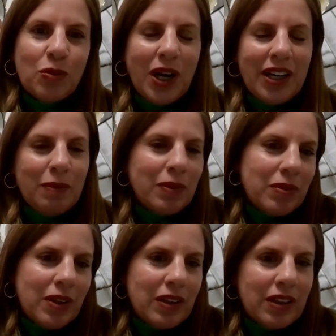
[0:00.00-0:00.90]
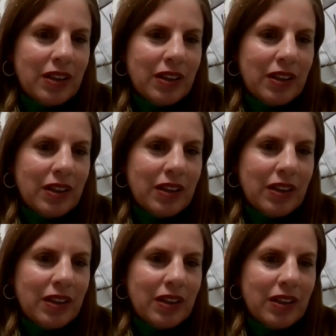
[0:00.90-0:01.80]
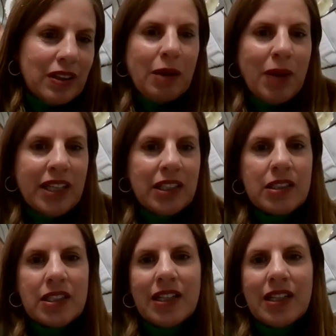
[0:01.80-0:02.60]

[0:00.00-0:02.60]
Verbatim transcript: what I am the shift I made.